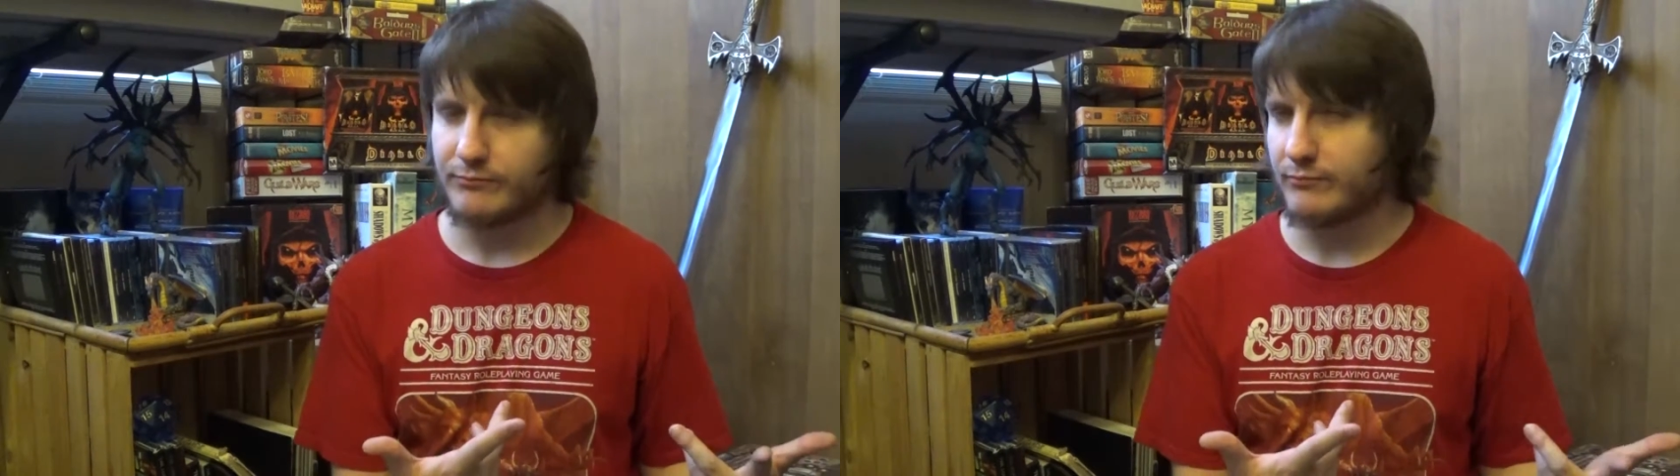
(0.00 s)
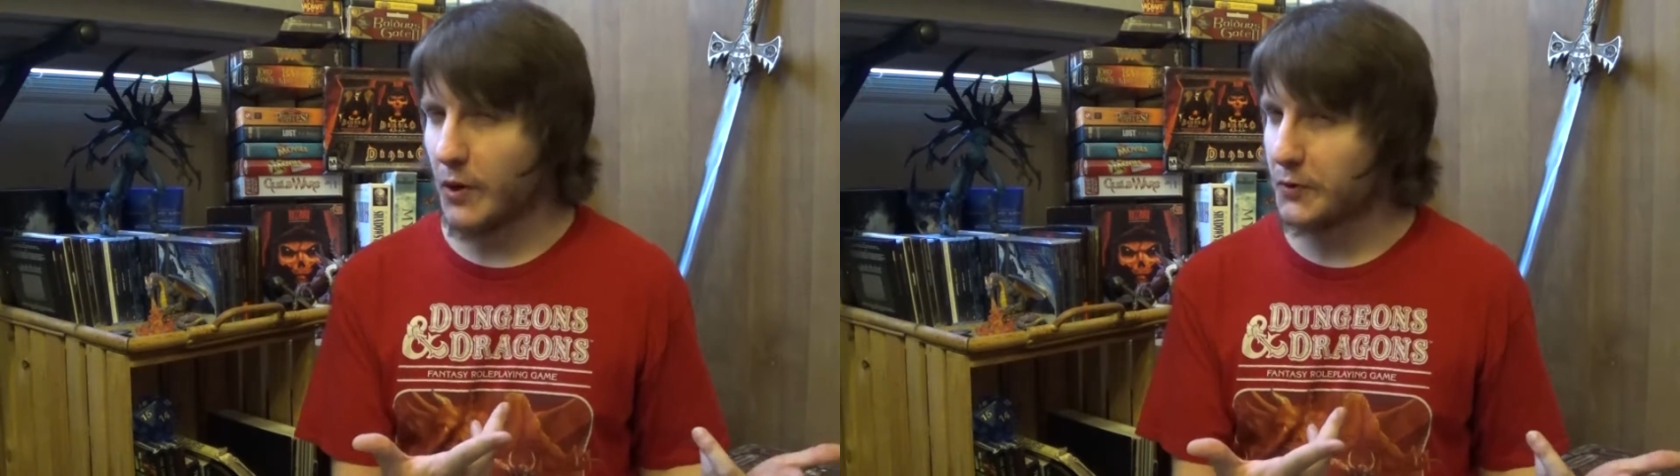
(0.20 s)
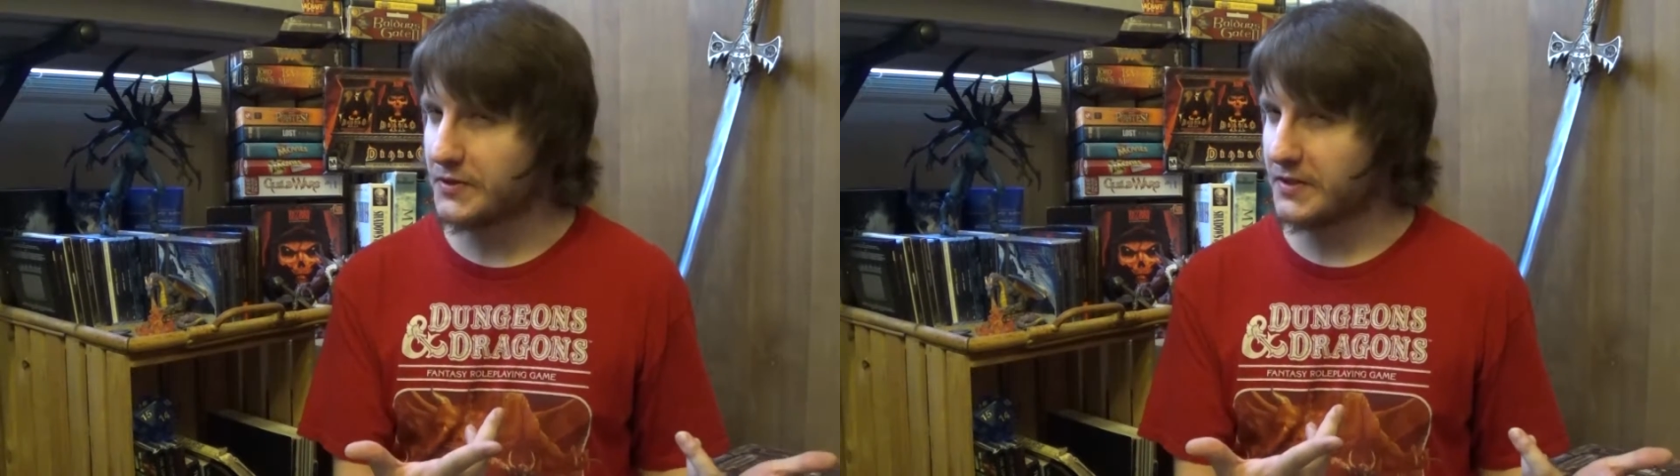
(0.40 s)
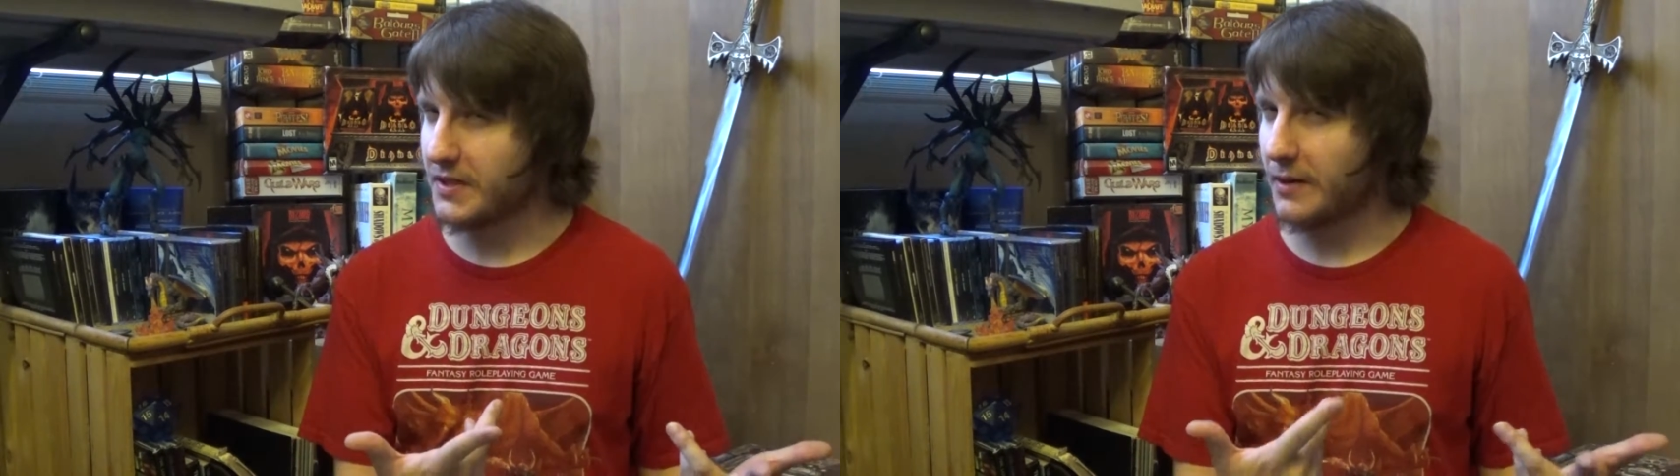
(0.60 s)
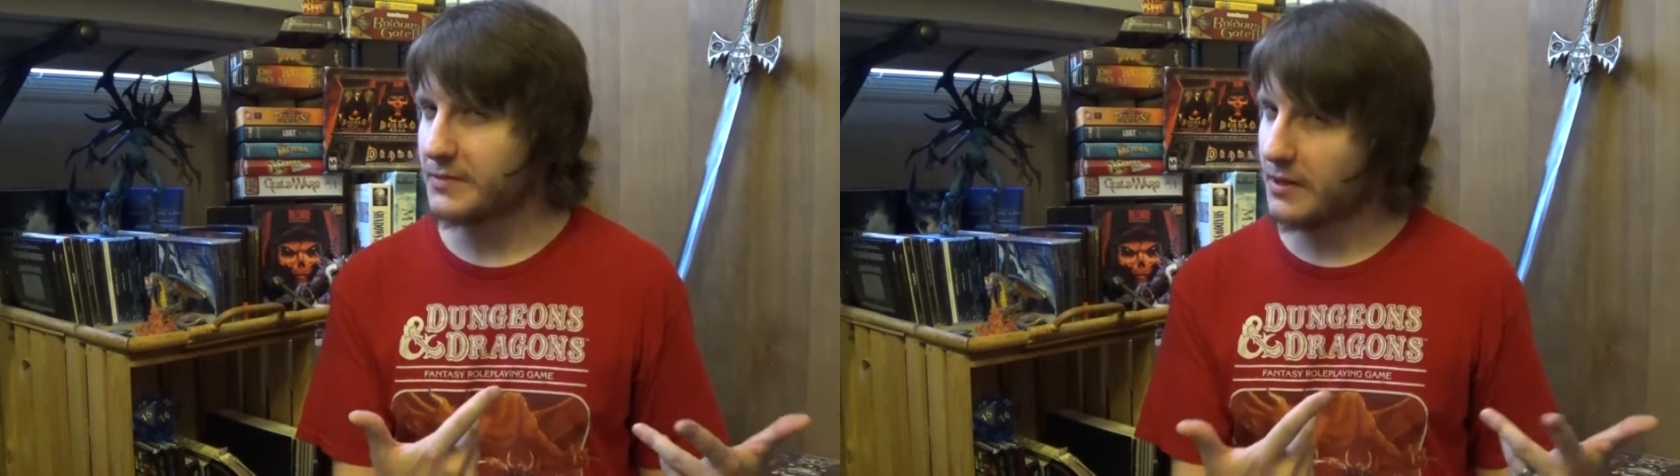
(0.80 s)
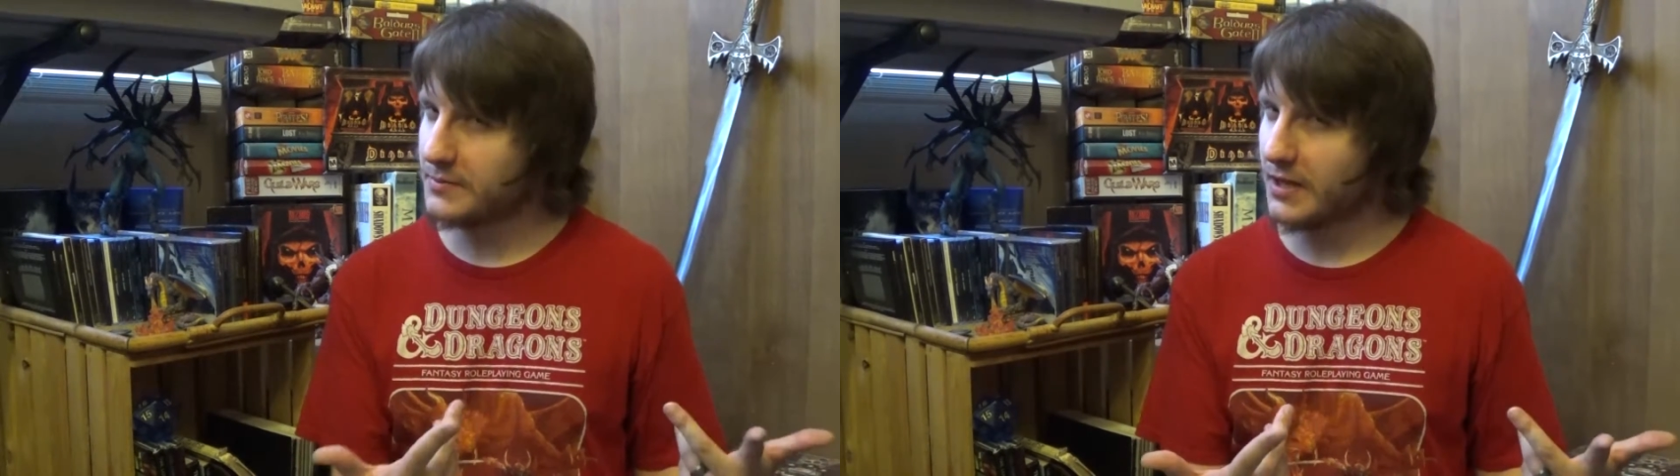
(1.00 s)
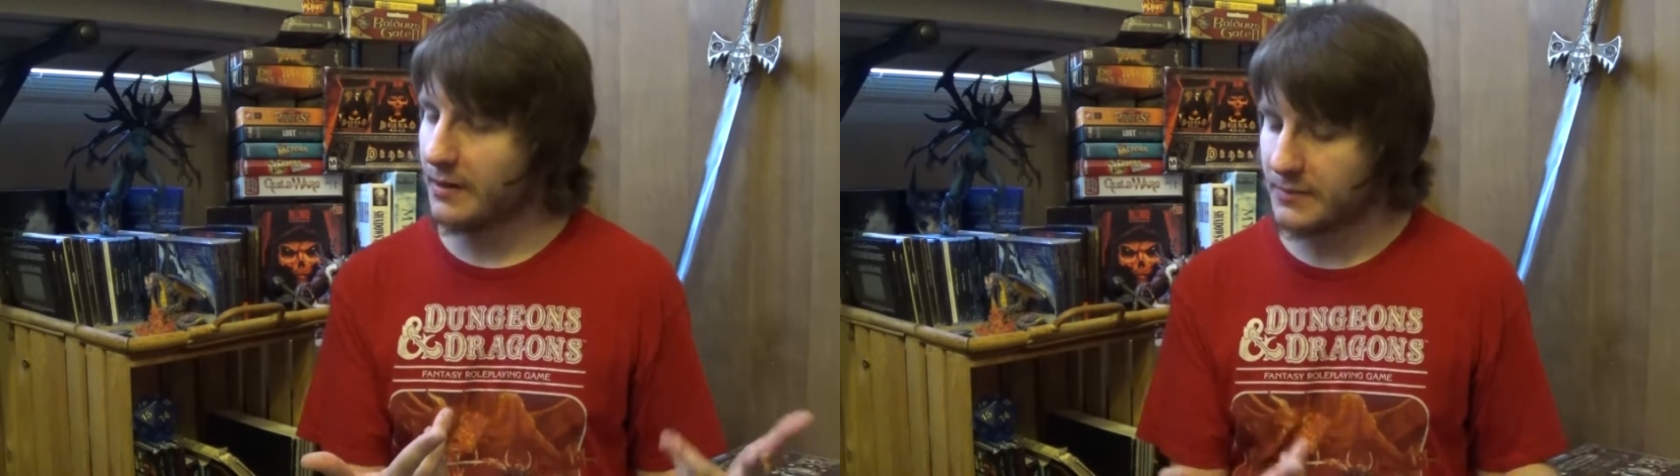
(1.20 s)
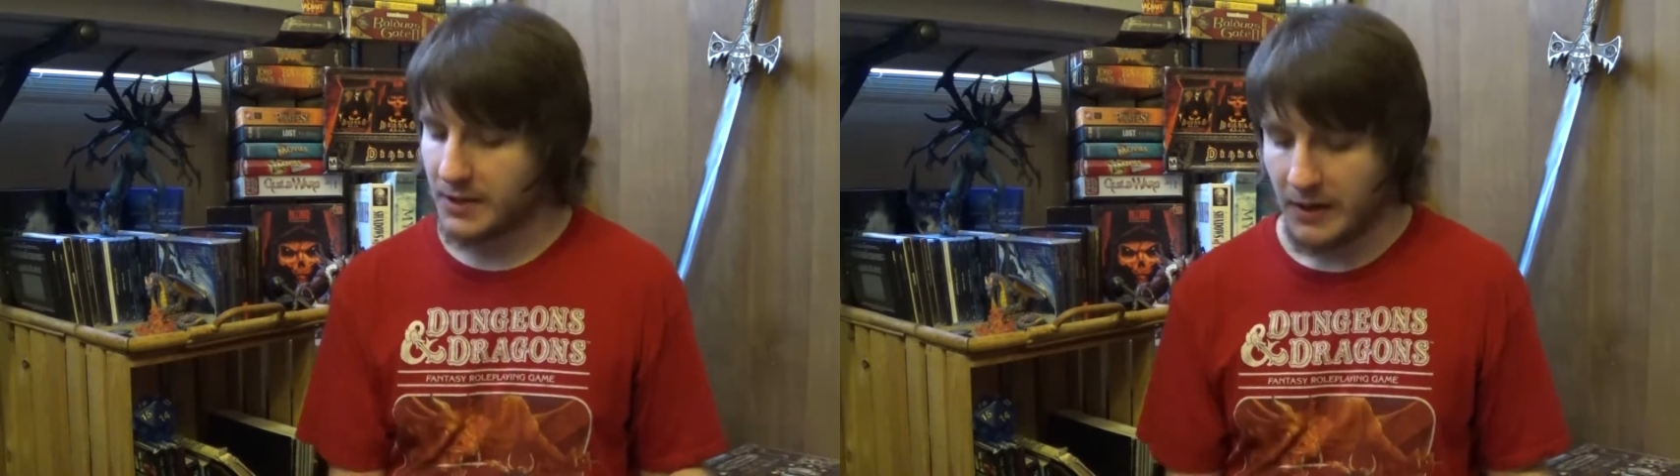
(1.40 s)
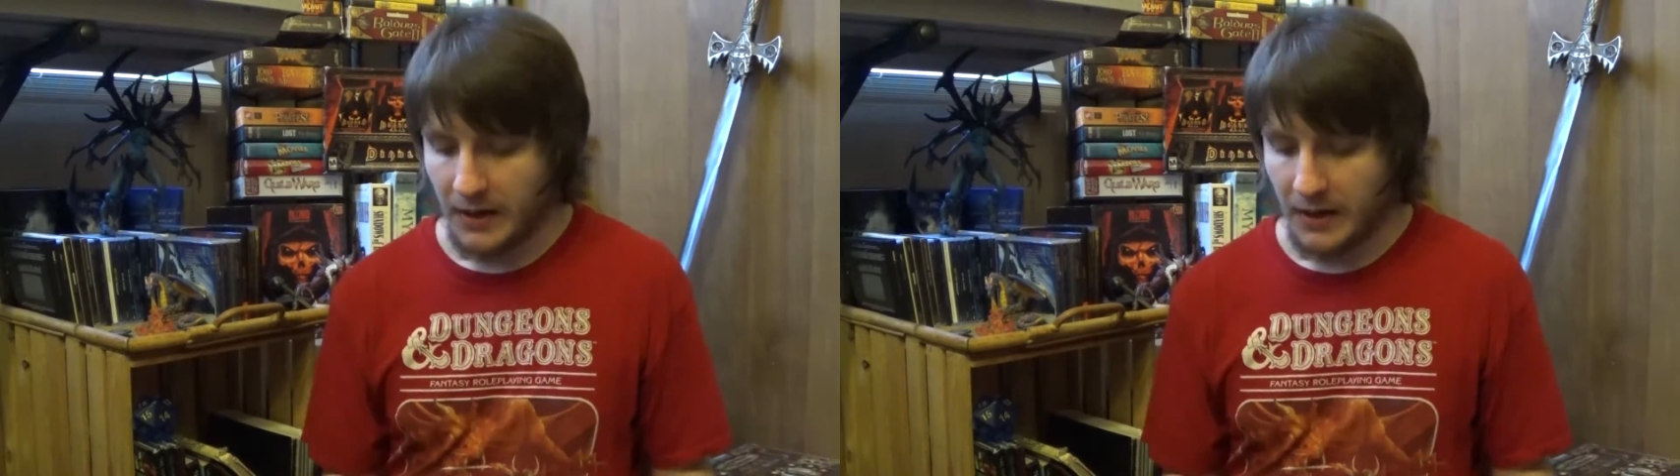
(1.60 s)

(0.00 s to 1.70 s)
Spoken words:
most of the time. Sometimes.